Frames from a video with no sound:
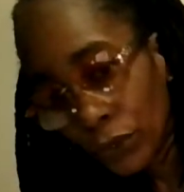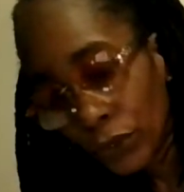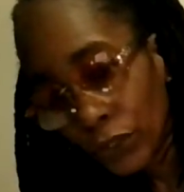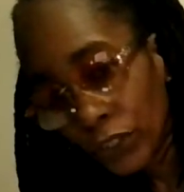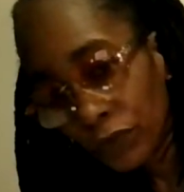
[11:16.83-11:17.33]

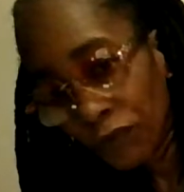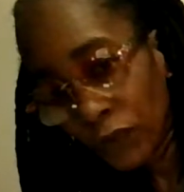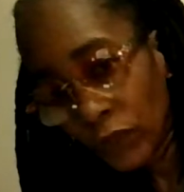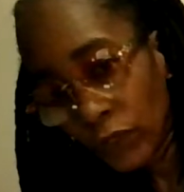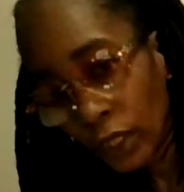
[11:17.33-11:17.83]
and fear
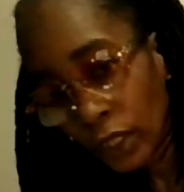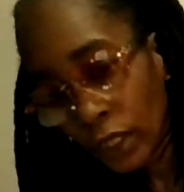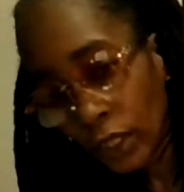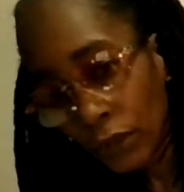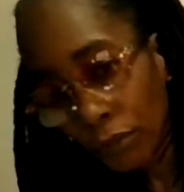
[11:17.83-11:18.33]
and
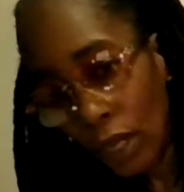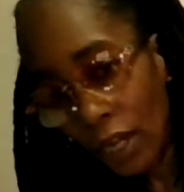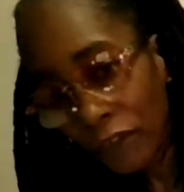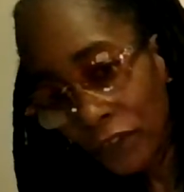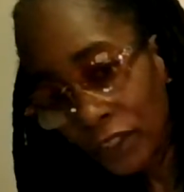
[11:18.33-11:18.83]

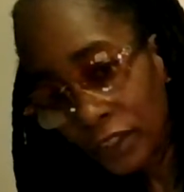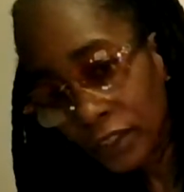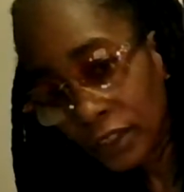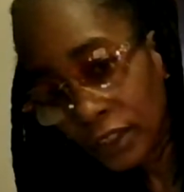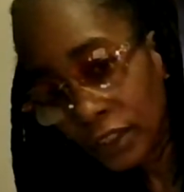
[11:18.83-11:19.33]
poverty and
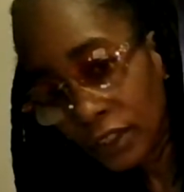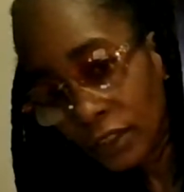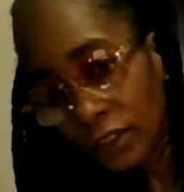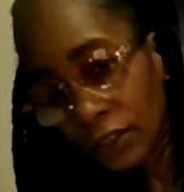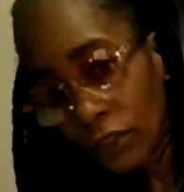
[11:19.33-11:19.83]
needing and
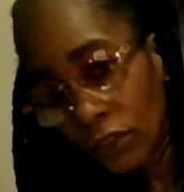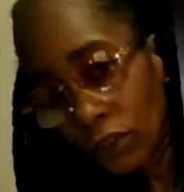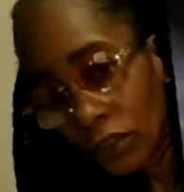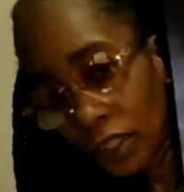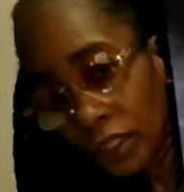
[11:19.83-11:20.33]
all
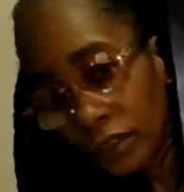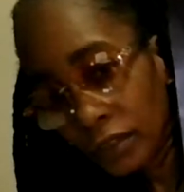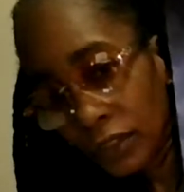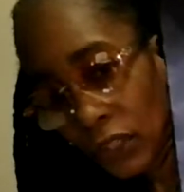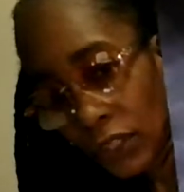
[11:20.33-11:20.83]
that. Look
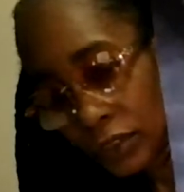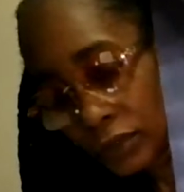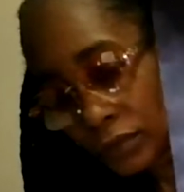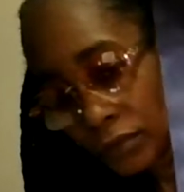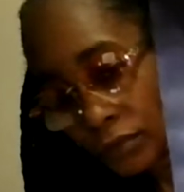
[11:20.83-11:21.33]
like
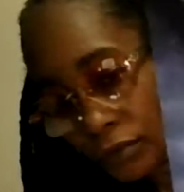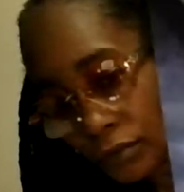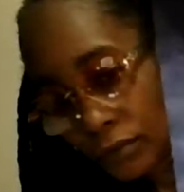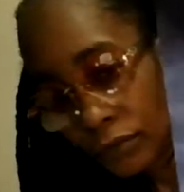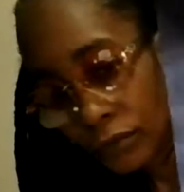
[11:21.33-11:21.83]

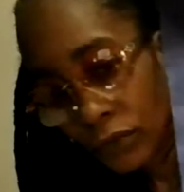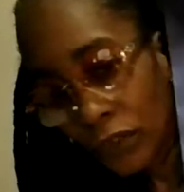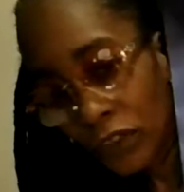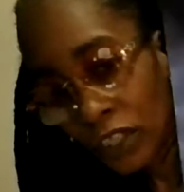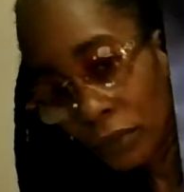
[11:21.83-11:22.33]
everything
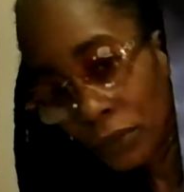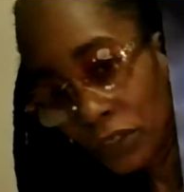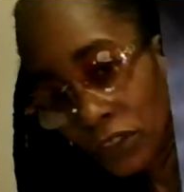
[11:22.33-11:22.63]
peachy to a